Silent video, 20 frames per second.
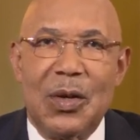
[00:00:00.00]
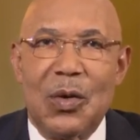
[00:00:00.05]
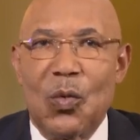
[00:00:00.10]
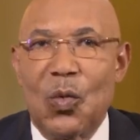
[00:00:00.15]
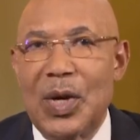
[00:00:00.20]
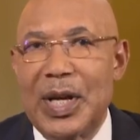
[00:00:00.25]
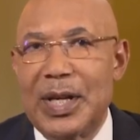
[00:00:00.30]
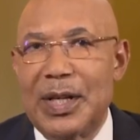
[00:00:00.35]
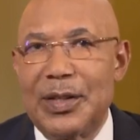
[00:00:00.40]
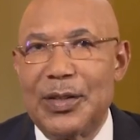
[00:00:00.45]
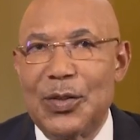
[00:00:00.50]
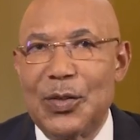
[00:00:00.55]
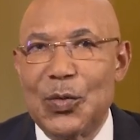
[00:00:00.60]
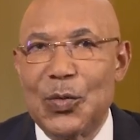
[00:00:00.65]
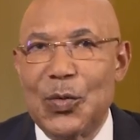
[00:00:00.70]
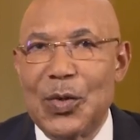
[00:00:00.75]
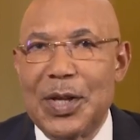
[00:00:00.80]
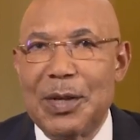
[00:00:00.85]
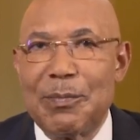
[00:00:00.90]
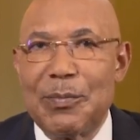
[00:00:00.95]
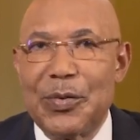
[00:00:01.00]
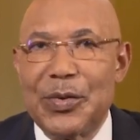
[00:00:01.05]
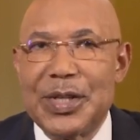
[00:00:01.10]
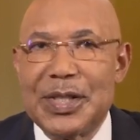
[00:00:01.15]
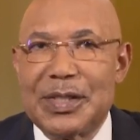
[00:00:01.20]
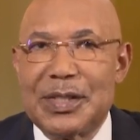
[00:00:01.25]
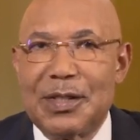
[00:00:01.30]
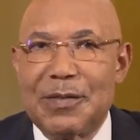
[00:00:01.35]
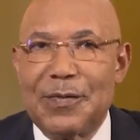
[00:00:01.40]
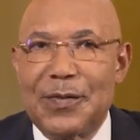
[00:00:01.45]
while you
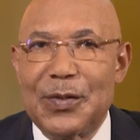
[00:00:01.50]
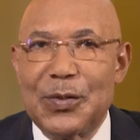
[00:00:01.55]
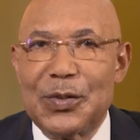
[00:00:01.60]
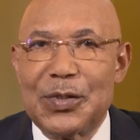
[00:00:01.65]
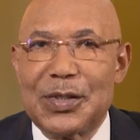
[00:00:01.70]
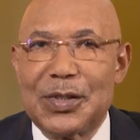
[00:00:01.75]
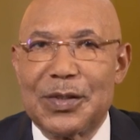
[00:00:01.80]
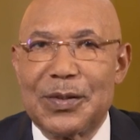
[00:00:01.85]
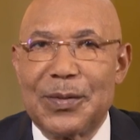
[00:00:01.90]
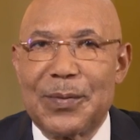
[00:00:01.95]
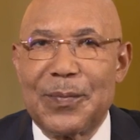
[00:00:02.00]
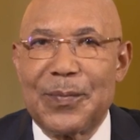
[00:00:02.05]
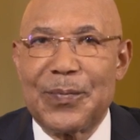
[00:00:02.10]
embrace the future